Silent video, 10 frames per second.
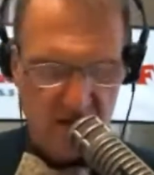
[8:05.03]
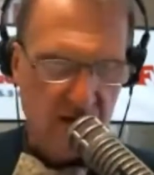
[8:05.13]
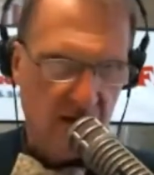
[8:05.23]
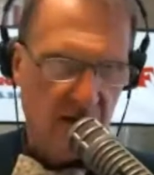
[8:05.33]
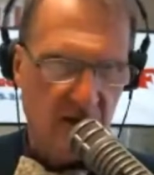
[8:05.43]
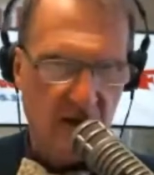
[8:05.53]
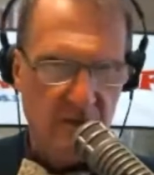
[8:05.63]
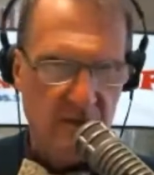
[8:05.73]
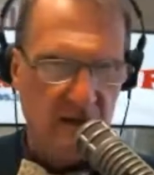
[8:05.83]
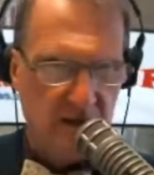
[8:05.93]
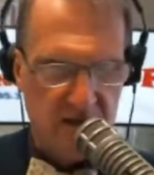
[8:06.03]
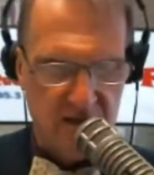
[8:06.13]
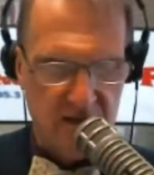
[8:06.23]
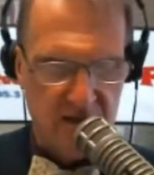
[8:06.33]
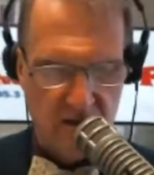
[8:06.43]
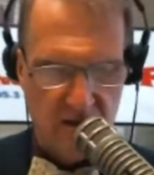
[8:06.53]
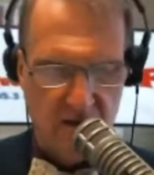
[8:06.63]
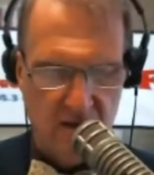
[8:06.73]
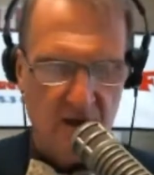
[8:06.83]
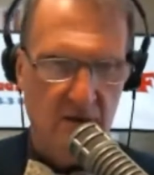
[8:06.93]
an economy that is not
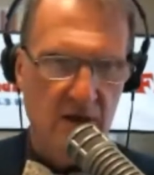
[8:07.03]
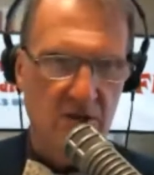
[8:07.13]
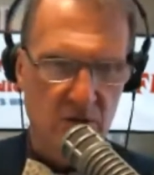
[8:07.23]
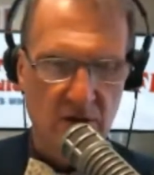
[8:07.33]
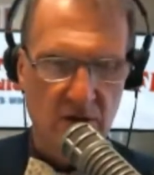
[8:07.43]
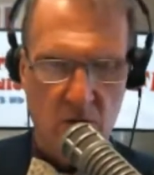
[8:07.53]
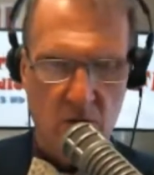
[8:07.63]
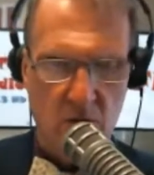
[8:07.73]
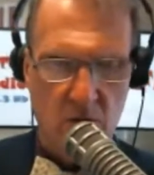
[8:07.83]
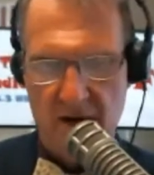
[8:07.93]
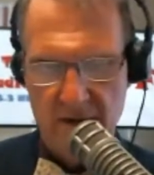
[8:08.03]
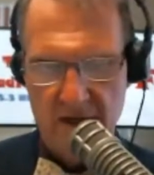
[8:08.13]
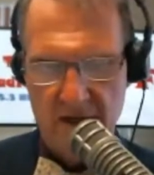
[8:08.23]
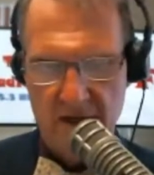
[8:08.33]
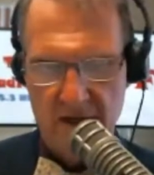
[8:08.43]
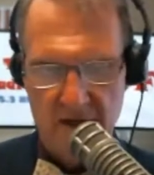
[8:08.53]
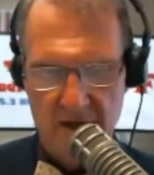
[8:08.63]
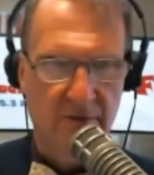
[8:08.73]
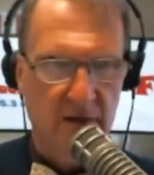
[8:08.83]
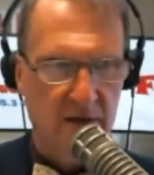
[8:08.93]
in the real world, probably
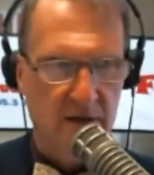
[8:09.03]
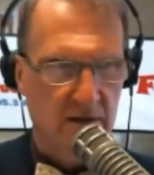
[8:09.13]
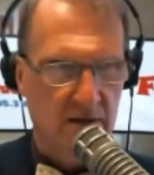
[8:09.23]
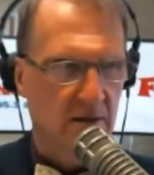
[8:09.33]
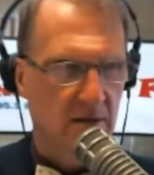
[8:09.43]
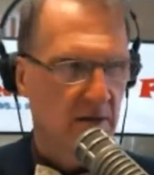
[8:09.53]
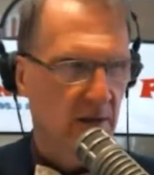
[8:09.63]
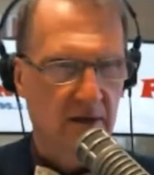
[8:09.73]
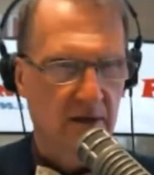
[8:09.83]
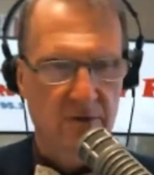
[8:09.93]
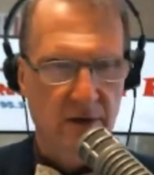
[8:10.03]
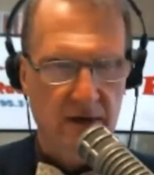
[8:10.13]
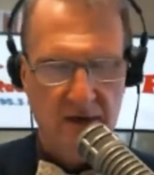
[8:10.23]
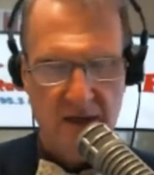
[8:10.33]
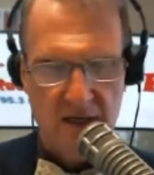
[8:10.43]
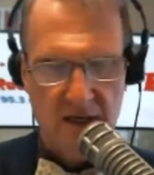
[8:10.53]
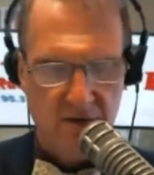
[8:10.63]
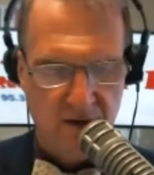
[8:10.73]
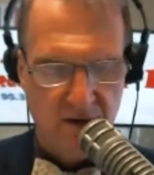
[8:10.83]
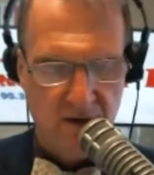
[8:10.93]
because of the ability of creating
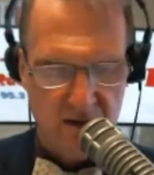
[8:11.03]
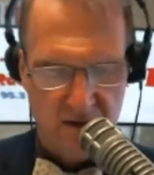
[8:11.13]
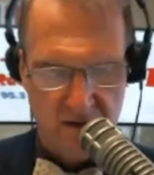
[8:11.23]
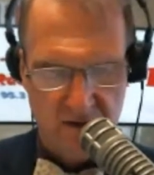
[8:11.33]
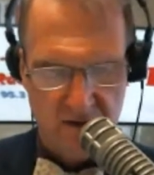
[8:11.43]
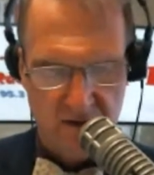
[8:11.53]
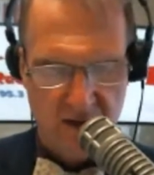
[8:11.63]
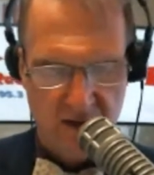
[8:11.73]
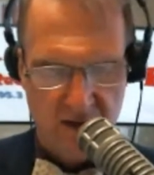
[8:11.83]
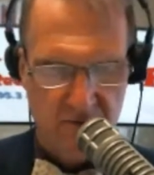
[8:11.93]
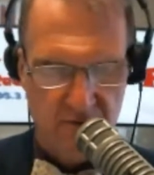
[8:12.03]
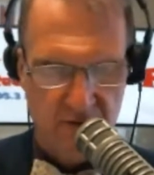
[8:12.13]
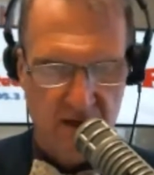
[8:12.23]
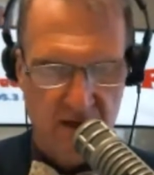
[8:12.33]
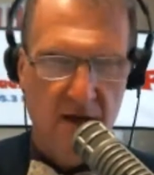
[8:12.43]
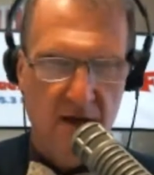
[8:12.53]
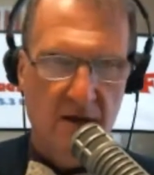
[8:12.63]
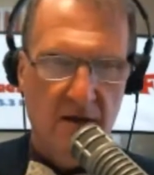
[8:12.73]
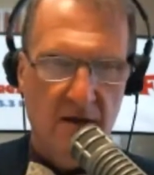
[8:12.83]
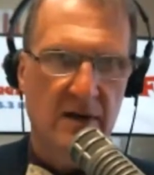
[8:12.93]
easy credit. Again, the credit created
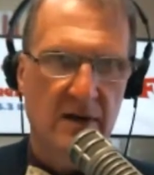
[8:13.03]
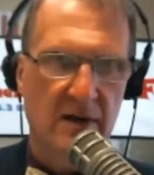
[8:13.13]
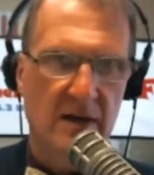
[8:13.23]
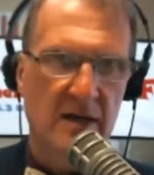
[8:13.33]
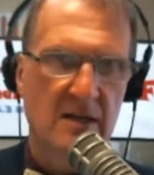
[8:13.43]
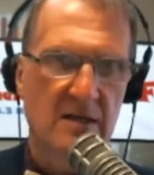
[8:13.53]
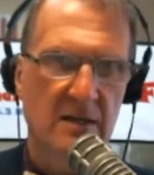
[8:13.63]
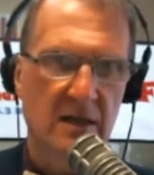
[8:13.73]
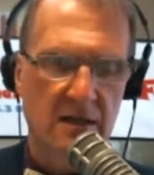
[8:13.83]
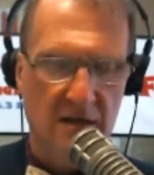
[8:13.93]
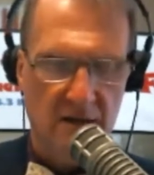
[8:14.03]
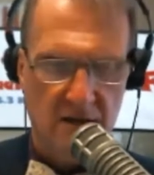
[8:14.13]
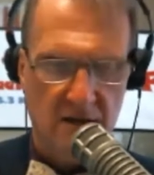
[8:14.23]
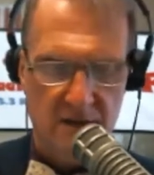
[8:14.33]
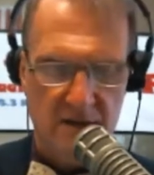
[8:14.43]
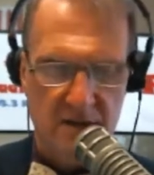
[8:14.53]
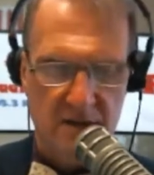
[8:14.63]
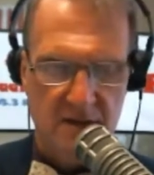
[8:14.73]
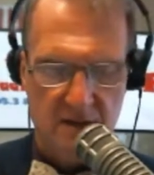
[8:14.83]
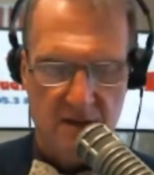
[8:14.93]
very easily on these
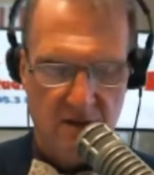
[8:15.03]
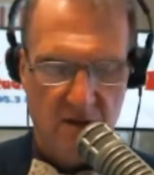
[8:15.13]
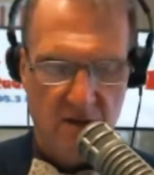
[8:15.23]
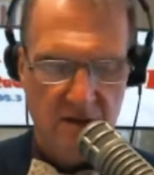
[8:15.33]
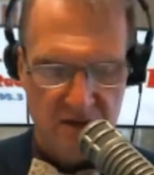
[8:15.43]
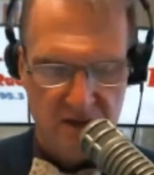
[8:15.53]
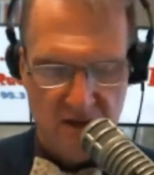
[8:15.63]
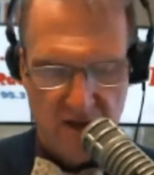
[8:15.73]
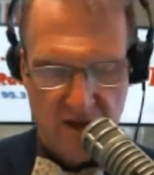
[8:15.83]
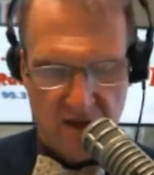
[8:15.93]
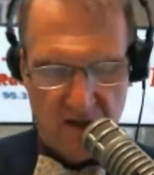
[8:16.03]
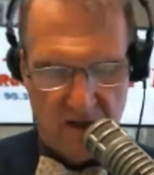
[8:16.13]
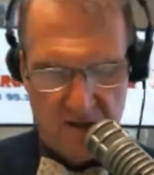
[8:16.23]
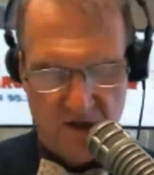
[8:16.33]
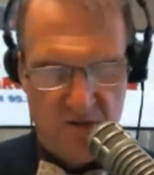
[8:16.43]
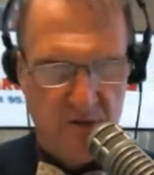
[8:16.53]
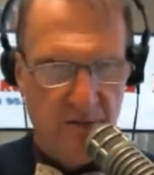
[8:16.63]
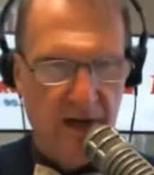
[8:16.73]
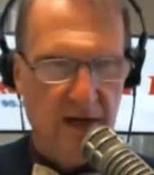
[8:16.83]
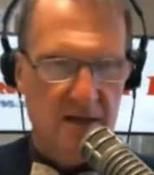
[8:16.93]
low interest terms with
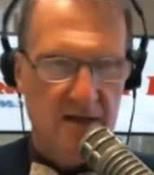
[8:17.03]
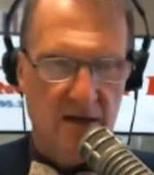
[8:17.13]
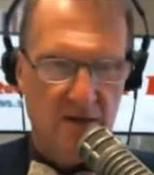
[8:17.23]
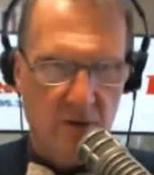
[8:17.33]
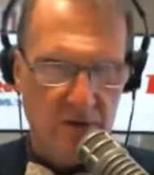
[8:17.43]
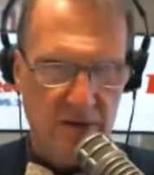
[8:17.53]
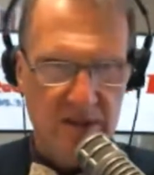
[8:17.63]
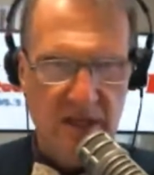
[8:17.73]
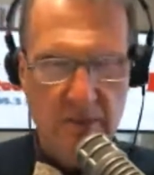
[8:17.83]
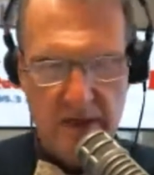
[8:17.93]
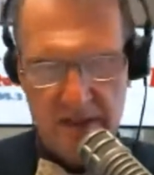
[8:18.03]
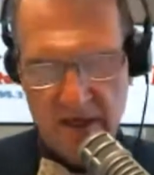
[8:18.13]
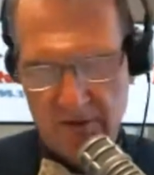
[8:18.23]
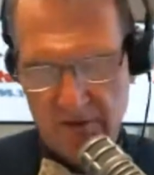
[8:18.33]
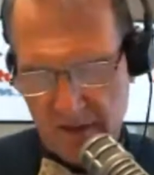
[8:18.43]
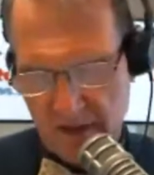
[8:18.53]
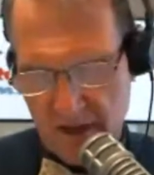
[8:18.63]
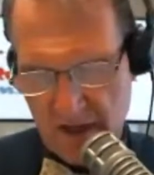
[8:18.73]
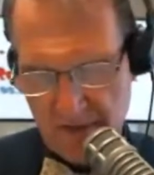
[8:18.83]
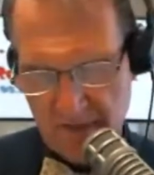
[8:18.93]
the banking sector, of course, the skimming sector of the
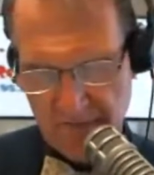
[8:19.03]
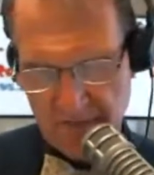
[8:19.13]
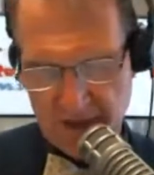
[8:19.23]
economy,